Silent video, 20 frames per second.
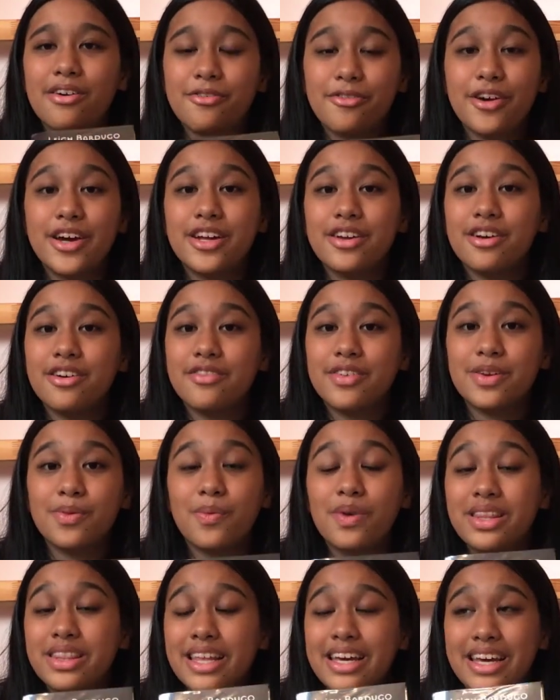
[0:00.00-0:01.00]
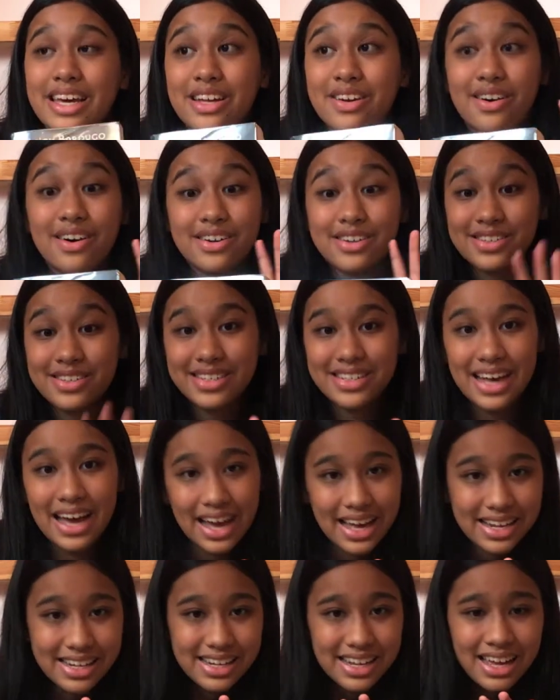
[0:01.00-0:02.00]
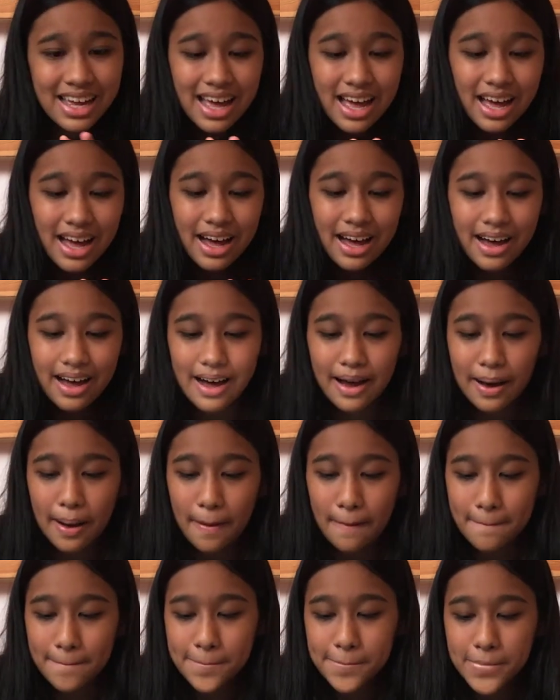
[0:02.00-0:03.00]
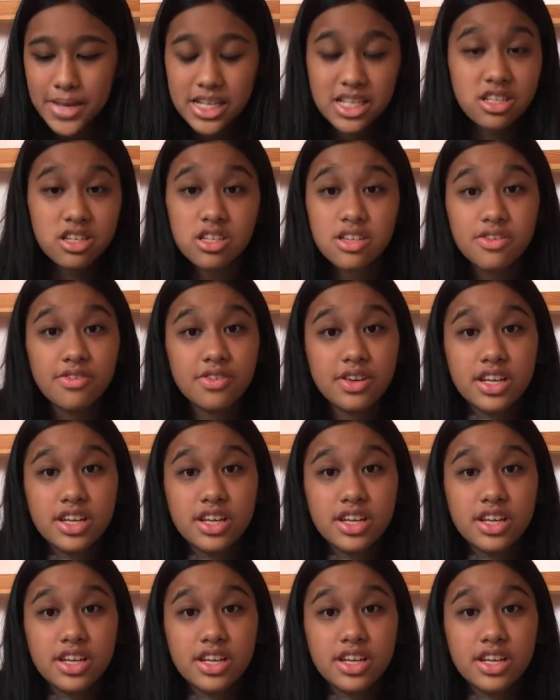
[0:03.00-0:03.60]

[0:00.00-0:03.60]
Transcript: afraid of and what they cannot understand. It's